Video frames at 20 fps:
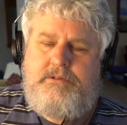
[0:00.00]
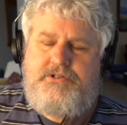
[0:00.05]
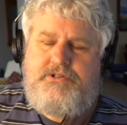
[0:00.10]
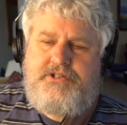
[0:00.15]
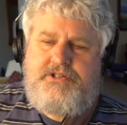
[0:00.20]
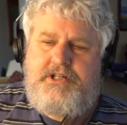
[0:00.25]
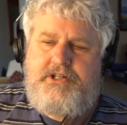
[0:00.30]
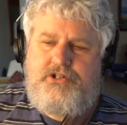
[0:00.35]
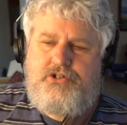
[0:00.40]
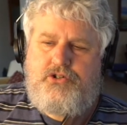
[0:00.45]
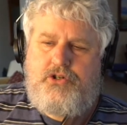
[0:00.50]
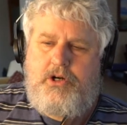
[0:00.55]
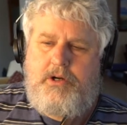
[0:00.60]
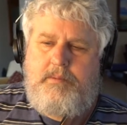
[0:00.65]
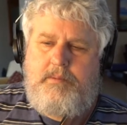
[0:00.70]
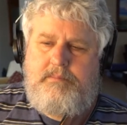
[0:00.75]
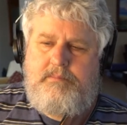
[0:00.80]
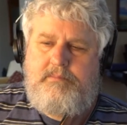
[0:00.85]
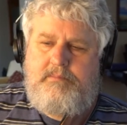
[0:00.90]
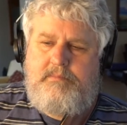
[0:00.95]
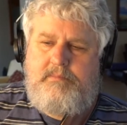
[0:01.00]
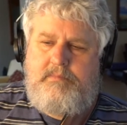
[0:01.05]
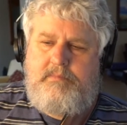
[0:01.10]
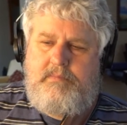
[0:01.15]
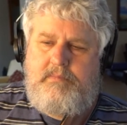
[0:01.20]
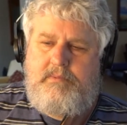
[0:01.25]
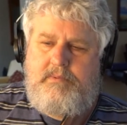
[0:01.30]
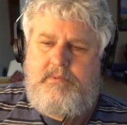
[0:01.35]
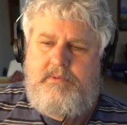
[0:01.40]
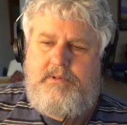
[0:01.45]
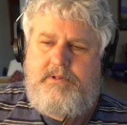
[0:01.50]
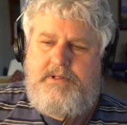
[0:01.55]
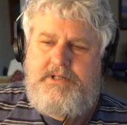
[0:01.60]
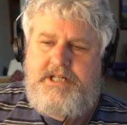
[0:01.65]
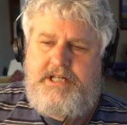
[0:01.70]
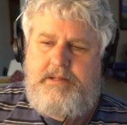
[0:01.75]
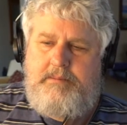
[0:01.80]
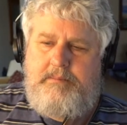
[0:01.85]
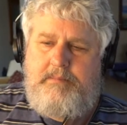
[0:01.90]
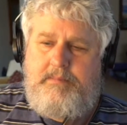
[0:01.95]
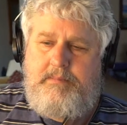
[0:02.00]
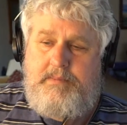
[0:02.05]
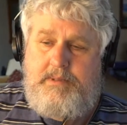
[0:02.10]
C sharp, D